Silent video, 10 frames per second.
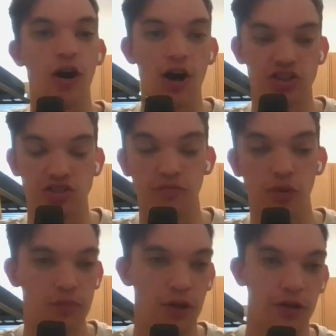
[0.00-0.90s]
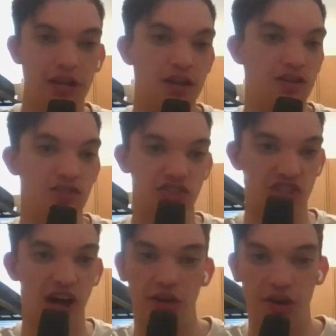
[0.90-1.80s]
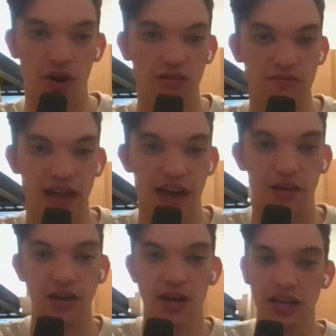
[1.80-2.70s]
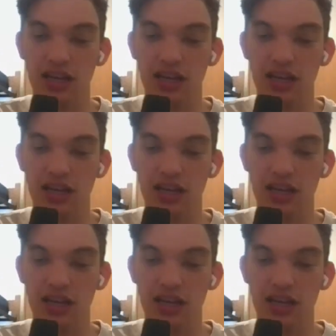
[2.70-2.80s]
Awesome mobility. Solid arm talent.